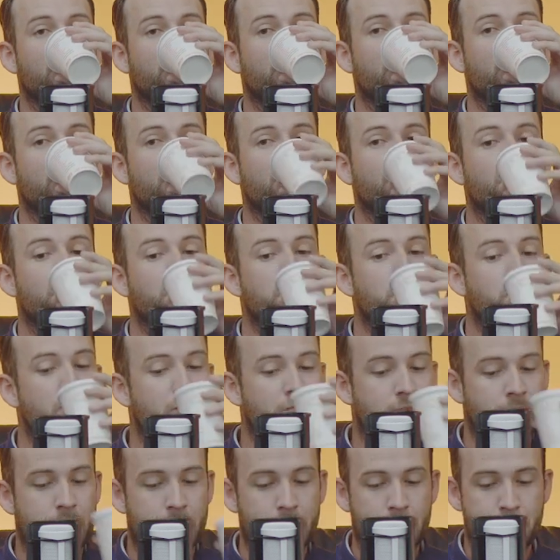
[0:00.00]
everybody
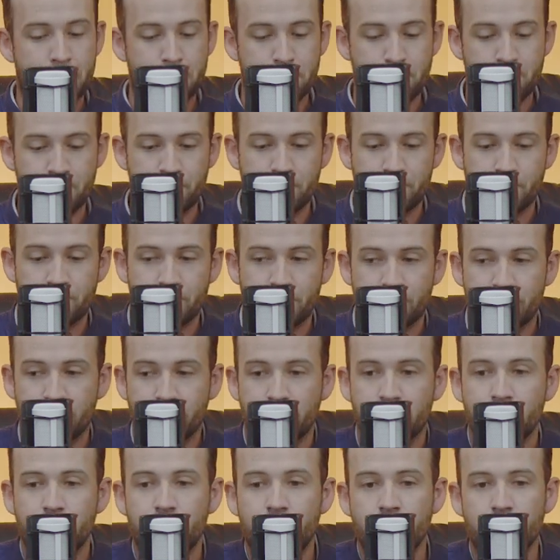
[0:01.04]
on his team knew
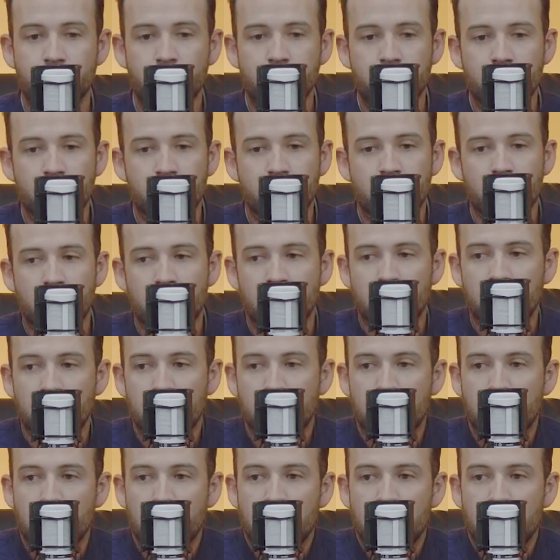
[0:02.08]
what they were out there to do.